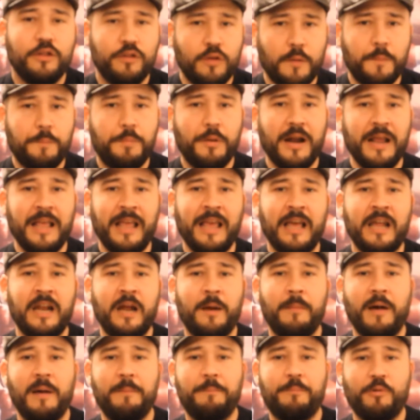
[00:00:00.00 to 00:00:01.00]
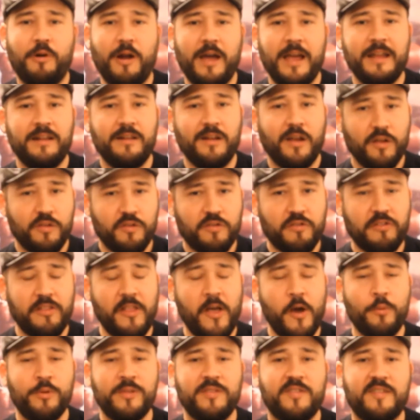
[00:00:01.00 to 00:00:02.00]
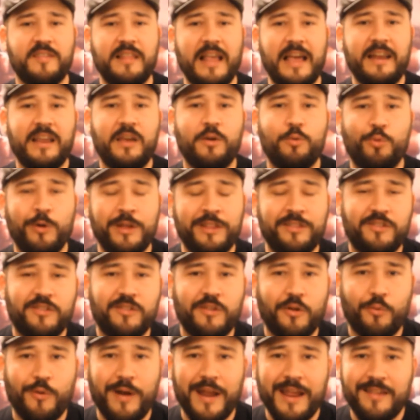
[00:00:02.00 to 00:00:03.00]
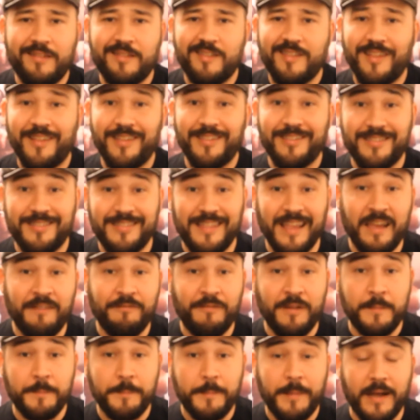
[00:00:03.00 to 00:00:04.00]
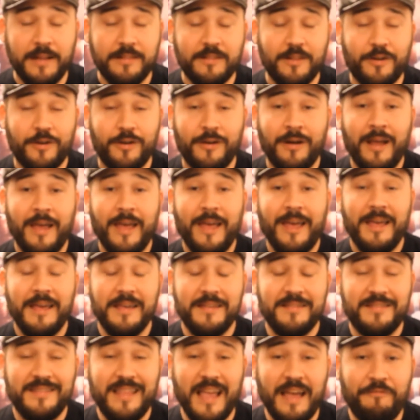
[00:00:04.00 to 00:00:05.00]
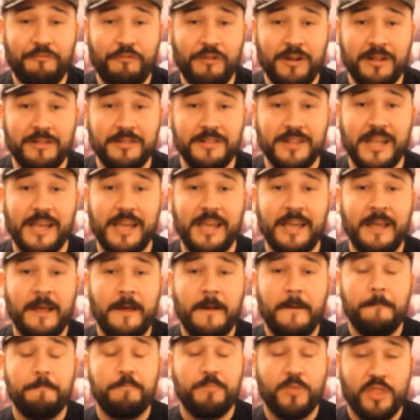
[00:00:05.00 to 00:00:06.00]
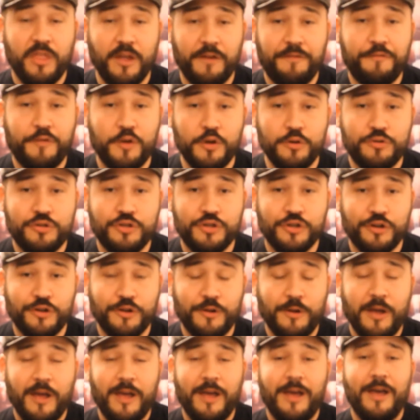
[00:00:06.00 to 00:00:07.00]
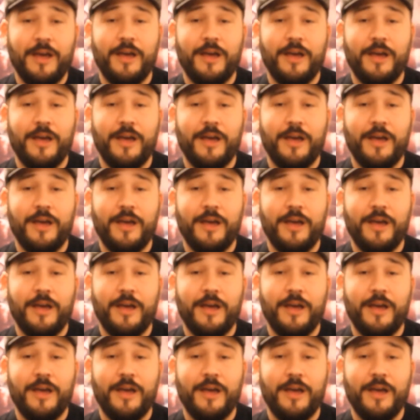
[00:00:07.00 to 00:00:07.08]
They're bringing him up right. Slow and steady wins the race. Stephen Butler is definitely the future.